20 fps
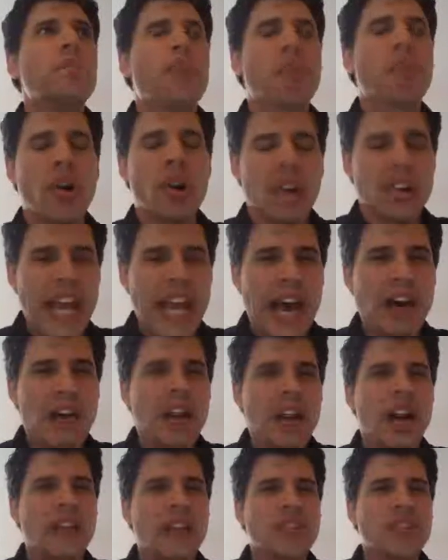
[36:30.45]
burned
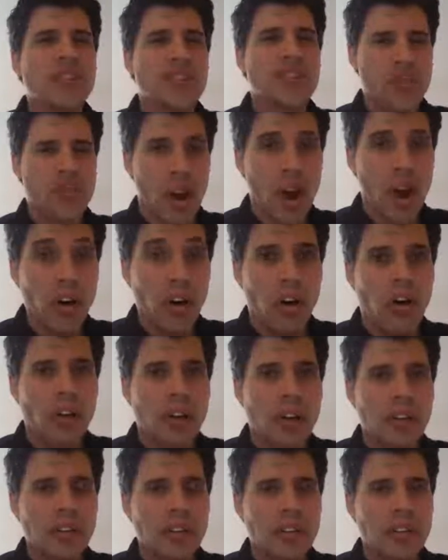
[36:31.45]
out on the
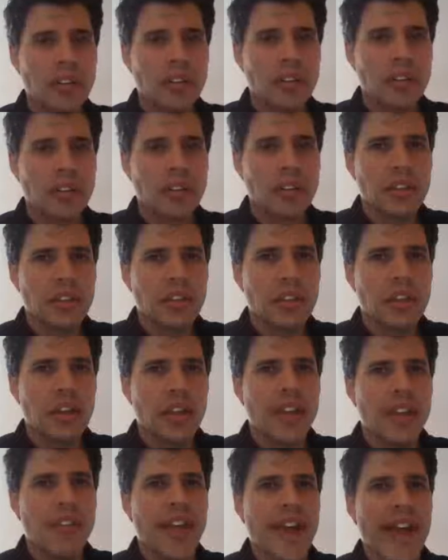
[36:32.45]
struggle
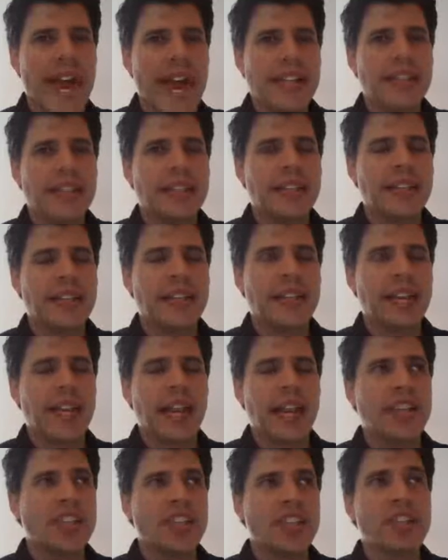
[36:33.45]
that
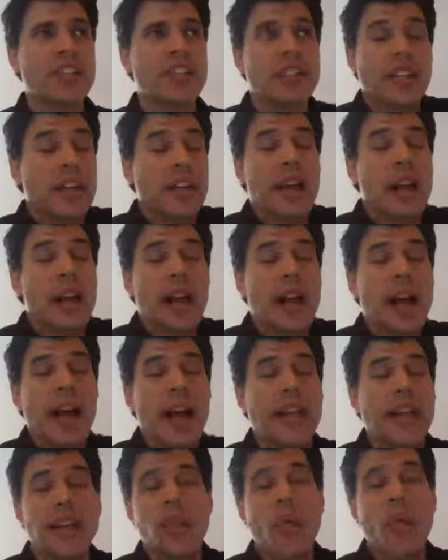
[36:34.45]

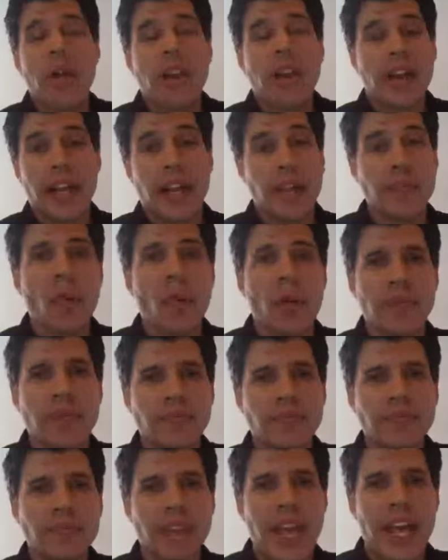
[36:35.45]
I didn't want it anymore.
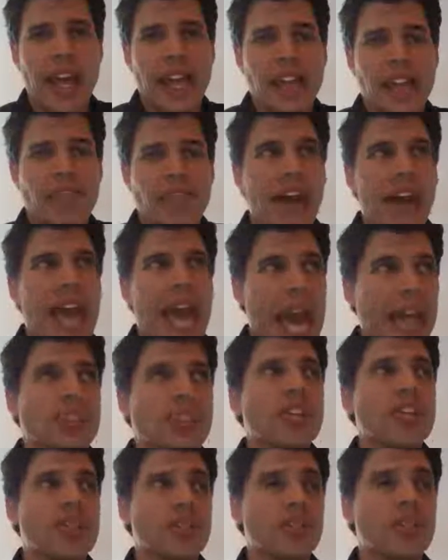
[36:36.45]
And if I
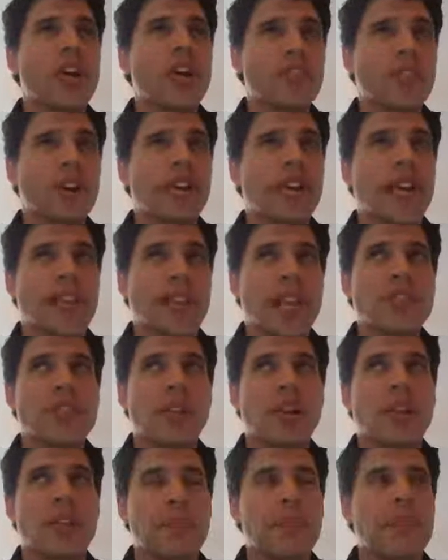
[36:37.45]
had to do it over again, that's
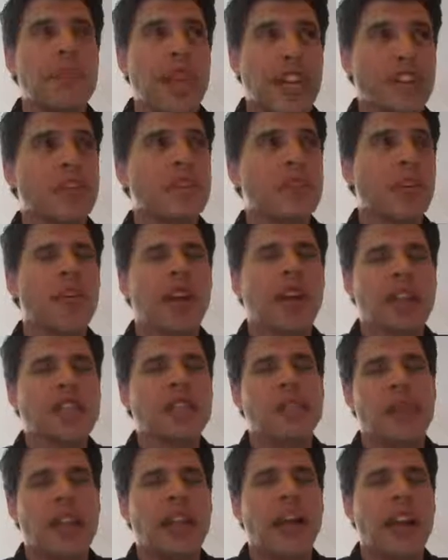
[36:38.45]
one of the major regrets
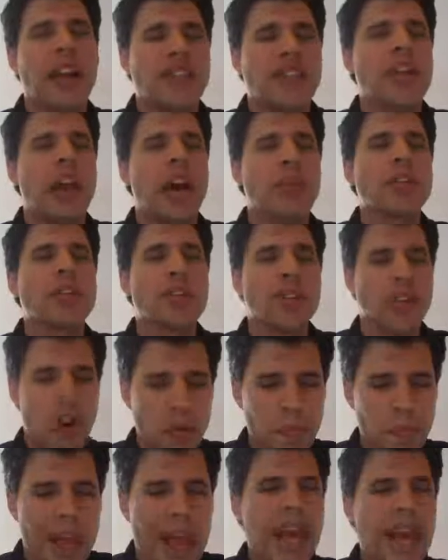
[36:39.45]
of my life. I would
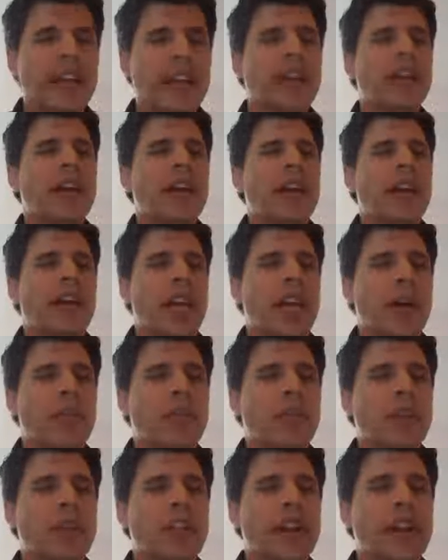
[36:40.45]
go back and I
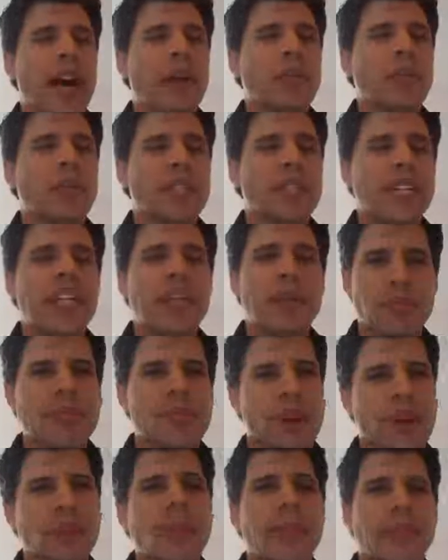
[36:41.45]
would keep
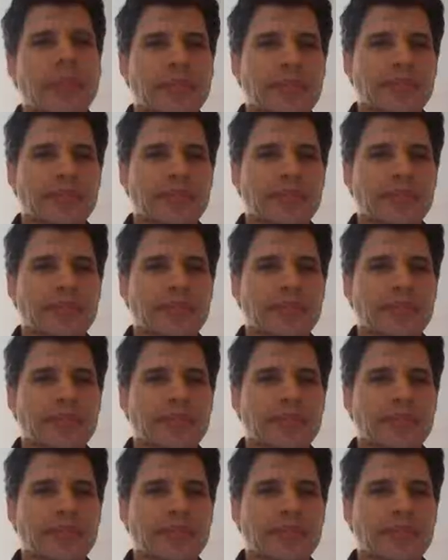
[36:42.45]
struggling.